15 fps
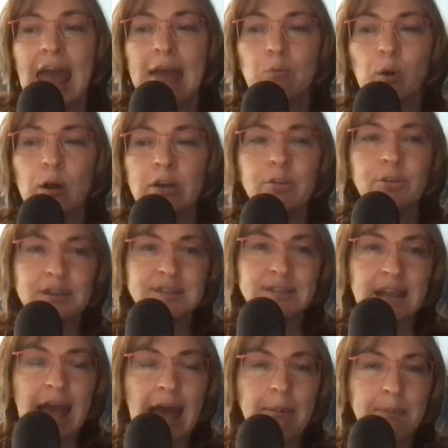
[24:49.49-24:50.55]
And one of the things that
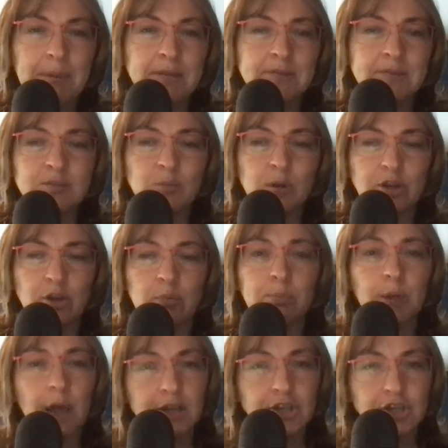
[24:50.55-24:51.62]
happens when your
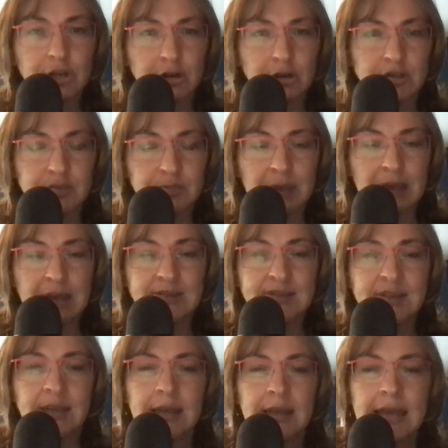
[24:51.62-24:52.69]
blood sugar spikes
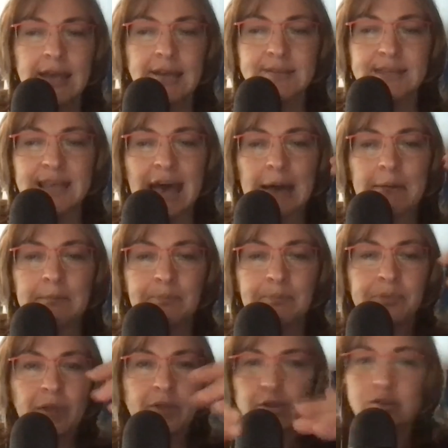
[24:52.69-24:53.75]
is that
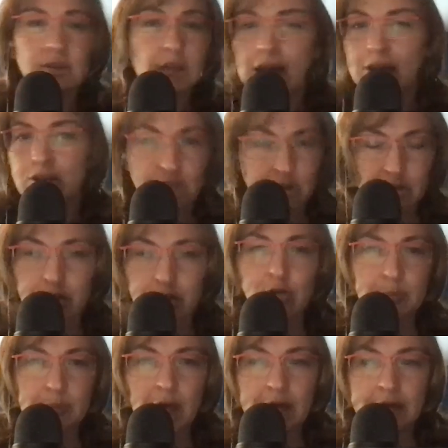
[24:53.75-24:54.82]
there's a lot of sugar in your
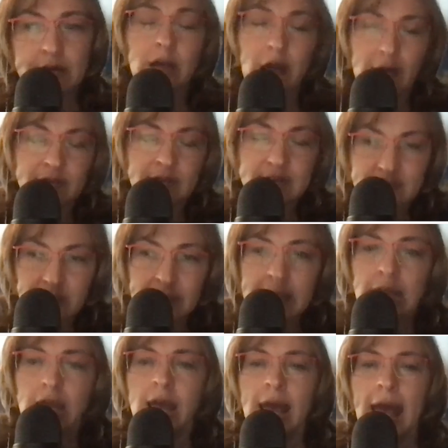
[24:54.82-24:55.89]
blood,
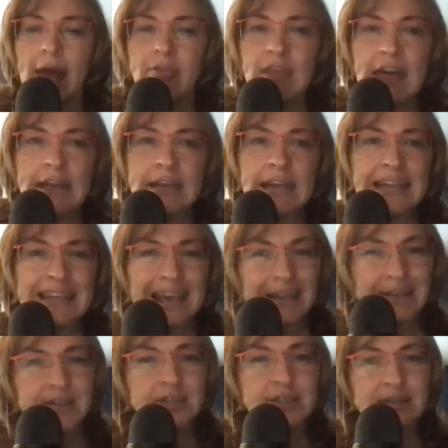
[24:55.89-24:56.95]
obviously, and then it
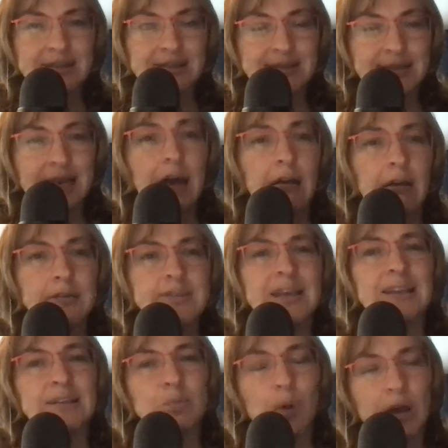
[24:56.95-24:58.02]
gets into the cells and
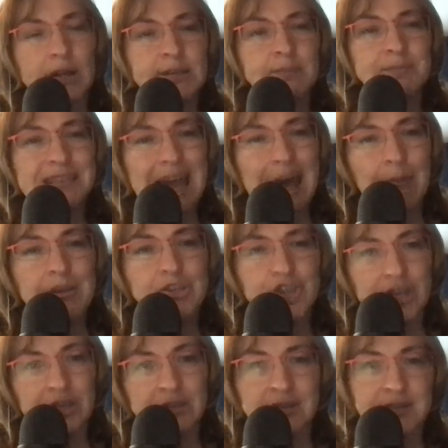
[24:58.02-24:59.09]
it winds up
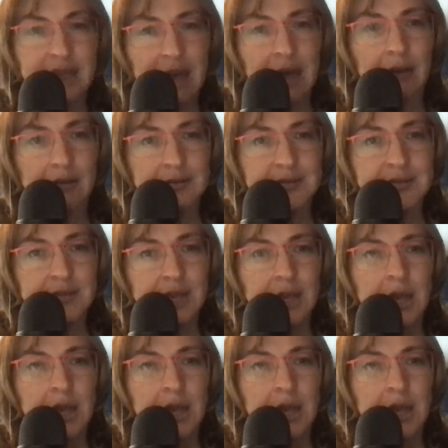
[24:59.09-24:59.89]
damaging the cells.